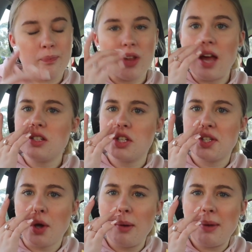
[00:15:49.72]
There's
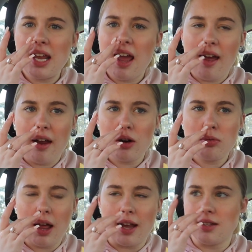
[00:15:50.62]
so many
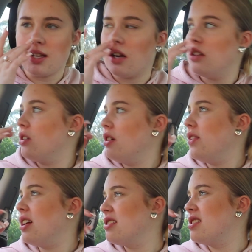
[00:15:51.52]
airplanes and I don't
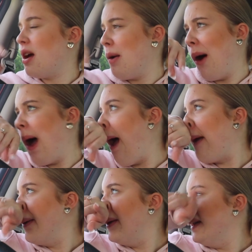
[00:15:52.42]
even understand why.